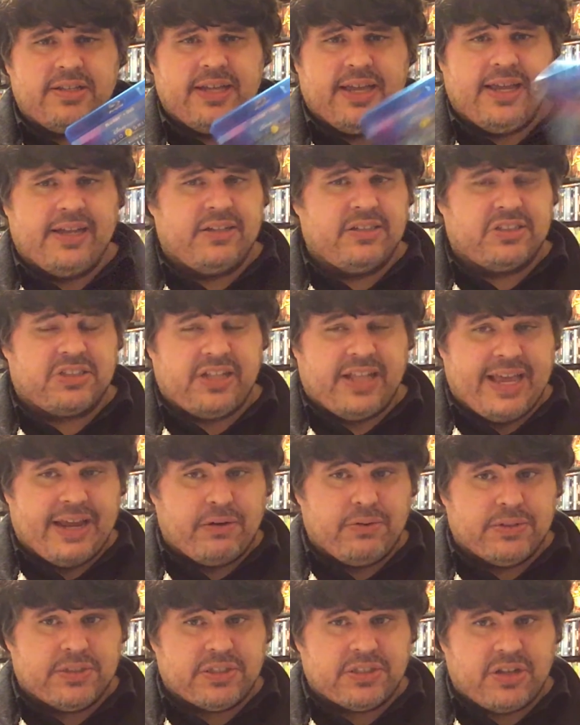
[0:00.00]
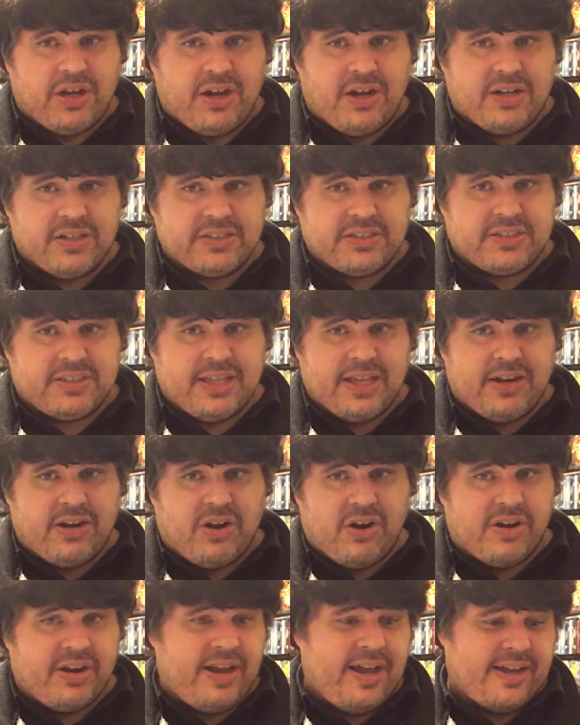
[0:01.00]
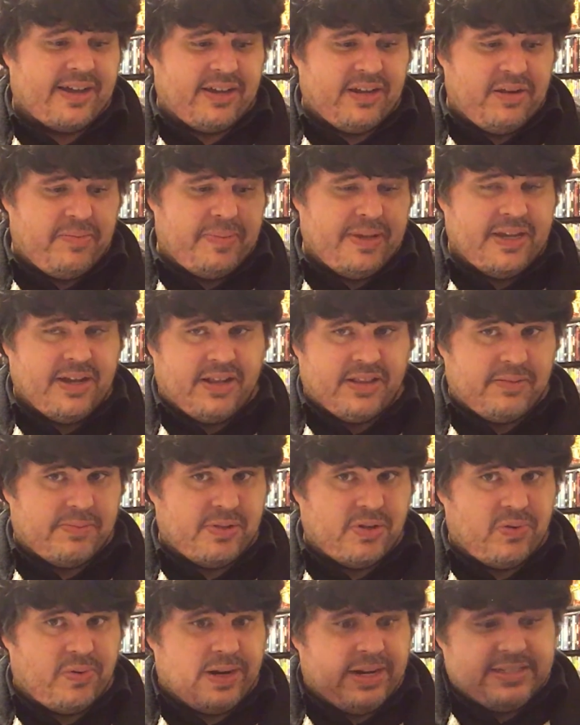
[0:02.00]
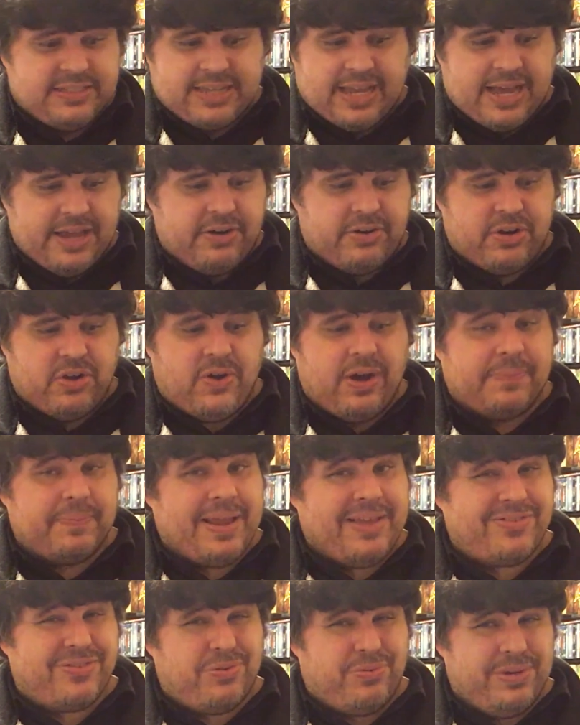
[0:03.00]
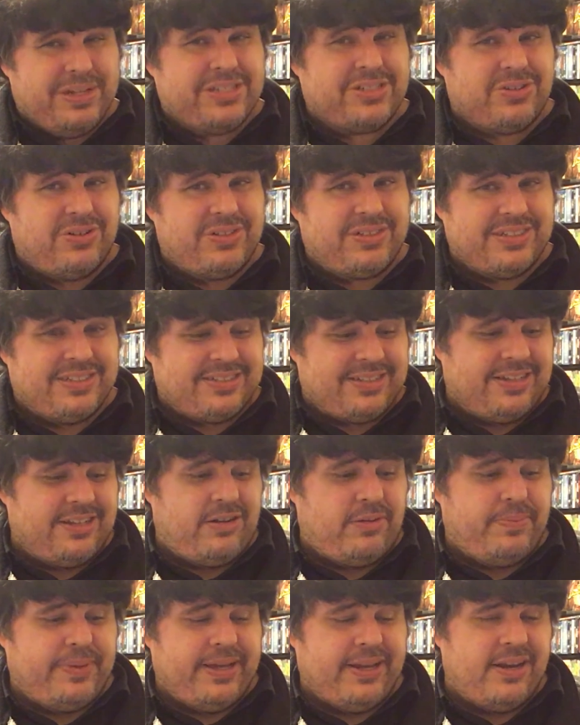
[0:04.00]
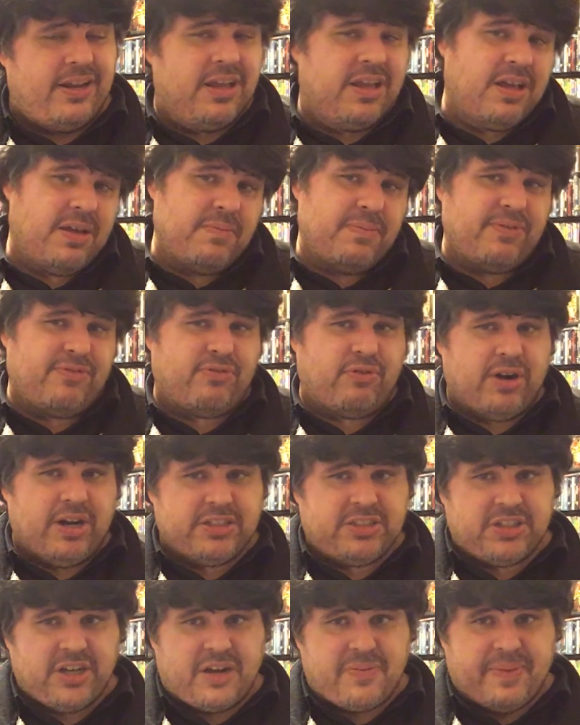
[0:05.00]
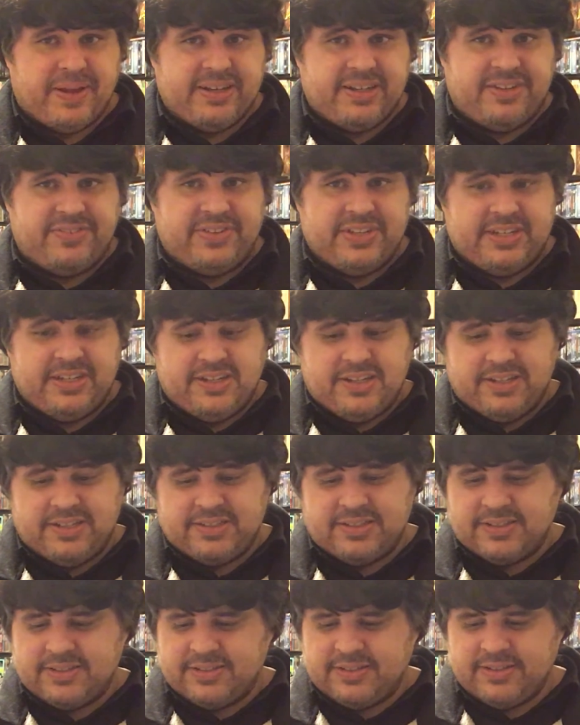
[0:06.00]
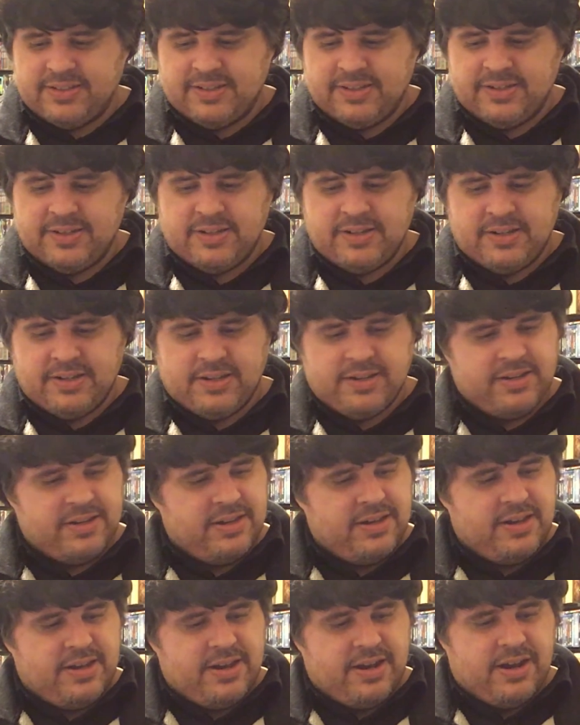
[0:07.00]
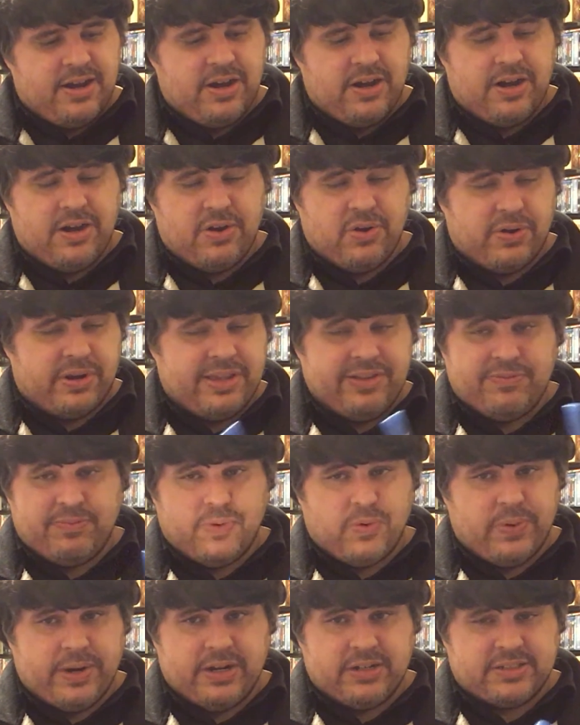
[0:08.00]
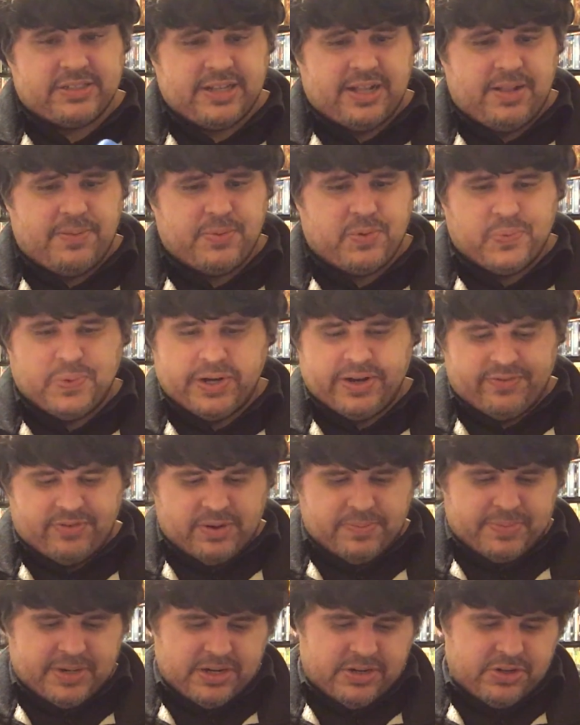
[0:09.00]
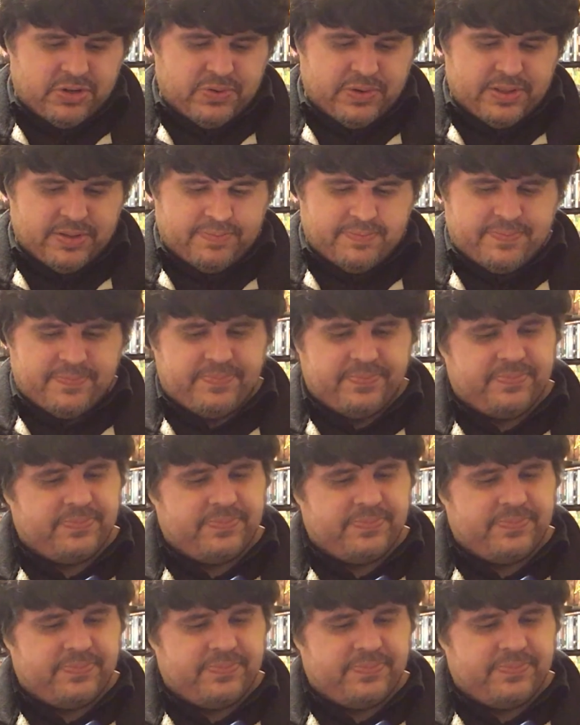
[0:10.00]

English language songs that are not going to be on the Blu-rays. I don't know. I'm going to have to research this a little bit before I chuck my DVDs. Or give them away or sell them or whatever I'm going to do with them.